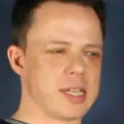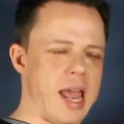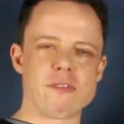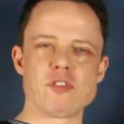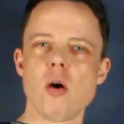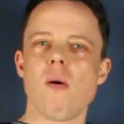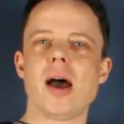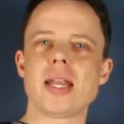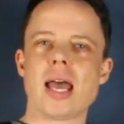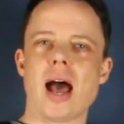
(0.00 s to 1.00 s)
I have no
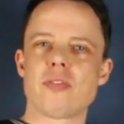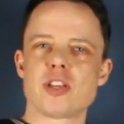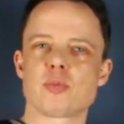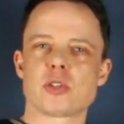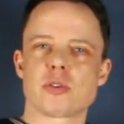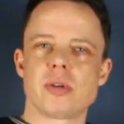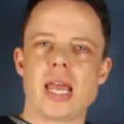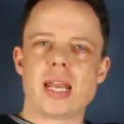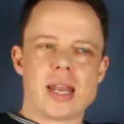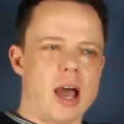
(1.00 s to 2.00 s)
idea how this was
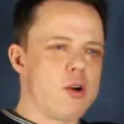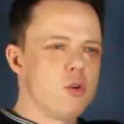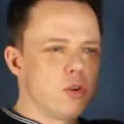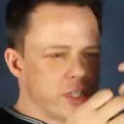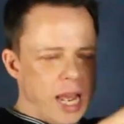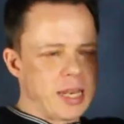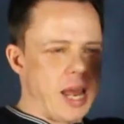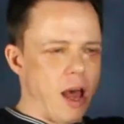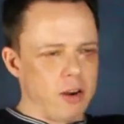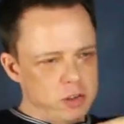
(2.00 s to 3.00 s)
created, who sat
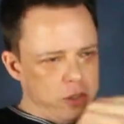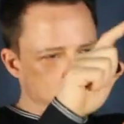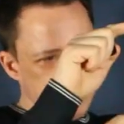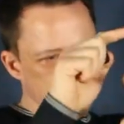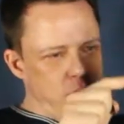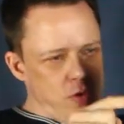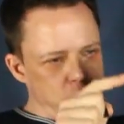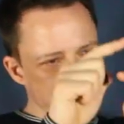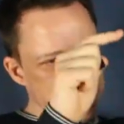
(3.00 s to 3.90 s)
down and, you know,